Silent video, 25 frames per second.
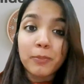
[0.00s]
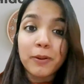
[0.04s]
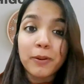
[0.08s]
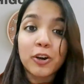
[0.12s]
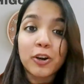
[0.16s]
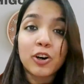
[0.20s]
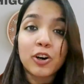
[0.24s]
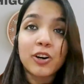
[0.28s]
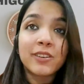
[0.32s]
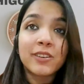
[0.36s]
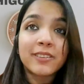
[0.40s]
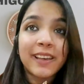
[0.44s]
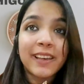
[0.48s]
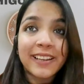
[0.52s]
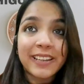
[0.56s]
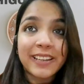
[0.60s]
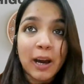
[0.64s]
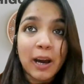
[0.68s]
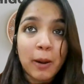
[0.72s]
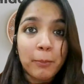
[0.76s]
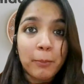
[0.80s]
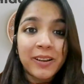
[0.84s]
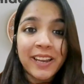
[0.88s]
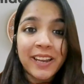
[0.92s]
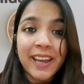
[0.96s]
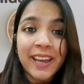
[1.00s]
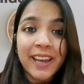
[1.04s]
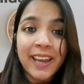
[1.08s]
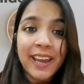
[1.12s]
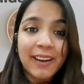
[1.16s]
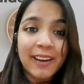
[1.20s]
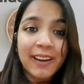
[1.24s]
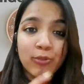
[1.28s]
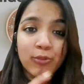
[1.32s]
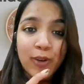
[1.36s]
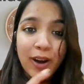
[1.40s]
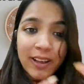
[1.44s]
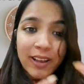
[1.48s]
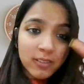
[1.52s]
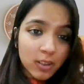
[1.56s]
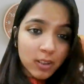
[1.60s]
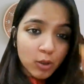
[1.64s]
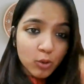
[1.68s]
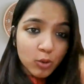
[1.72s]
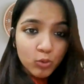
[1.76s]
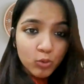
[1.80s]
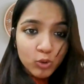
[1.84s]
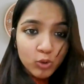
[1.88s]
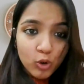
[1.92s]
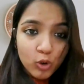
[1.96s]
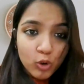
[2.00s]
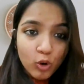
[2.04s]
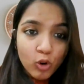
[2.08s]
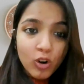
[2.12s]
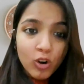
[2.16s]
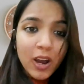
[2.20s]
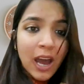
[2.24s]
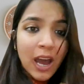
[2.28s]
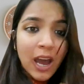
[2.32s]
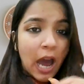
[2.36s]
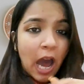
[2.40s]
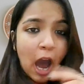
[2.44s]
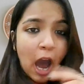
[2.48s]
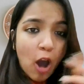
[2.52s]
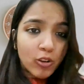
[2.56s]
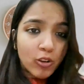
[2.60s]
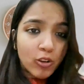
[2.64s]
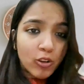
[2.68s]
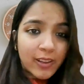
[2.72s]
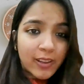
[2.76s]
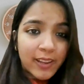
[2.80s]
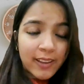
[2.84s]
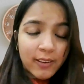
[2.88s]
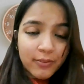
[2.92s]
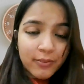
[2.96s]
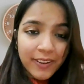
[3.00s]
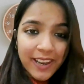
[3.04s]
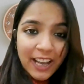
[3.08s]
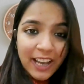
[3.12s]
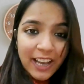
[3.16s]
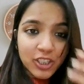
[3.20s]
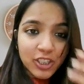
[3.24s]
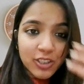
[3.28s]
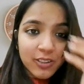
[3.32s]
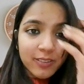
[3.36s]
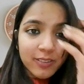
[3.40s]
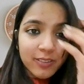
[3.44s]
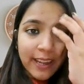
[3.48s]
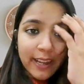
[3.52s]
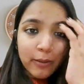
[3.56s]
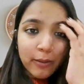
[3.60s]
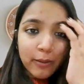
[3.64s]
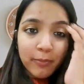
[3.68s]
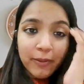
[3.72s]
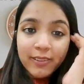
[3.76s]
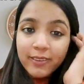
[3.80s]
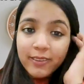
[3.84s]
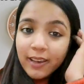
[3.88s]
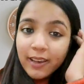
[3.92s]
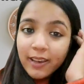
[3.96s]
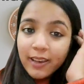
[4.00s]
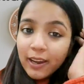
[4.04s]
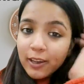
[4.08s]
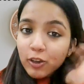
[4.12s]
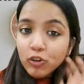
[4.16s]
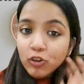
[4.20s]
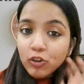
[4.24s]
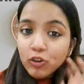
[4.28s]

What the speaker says: Because double A, once you know how these financial statements are,